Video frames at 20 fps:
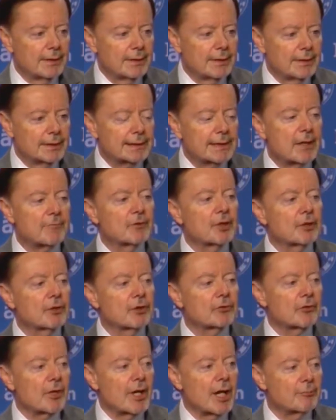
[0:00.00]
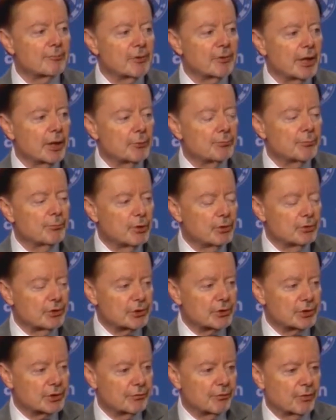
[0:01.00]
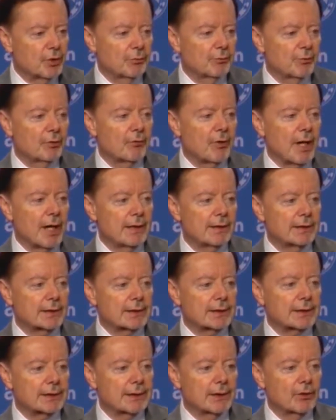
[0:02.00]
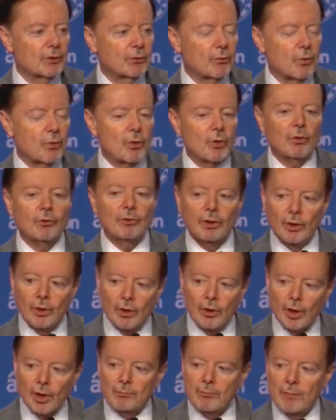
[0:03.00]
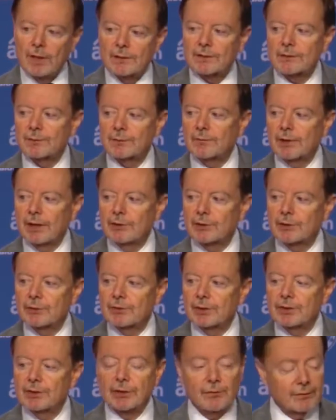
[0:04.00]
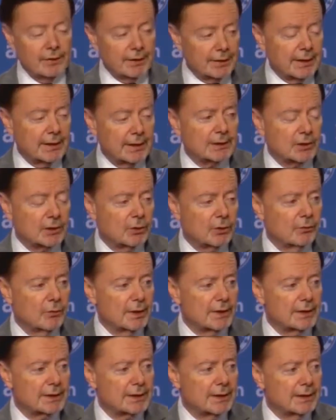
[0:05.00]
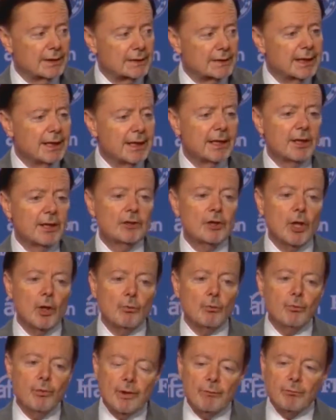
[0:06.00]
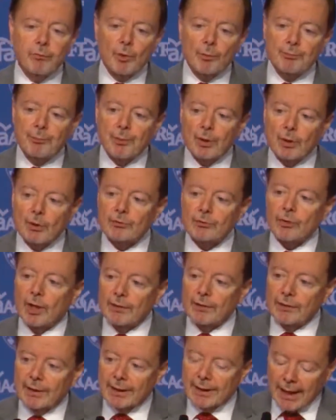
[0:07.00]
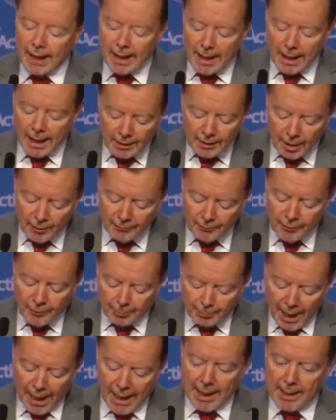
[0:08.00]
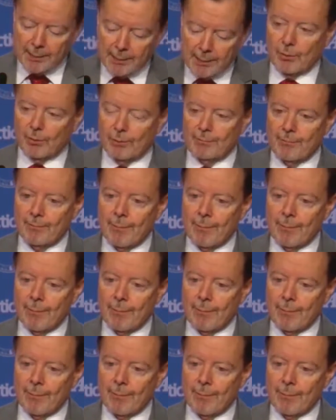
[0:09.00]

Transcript: 7 of the top 10 abusers of human rights in the world are Muslim countries. You think that's a coincidence? No, we were built on the God of the Bible,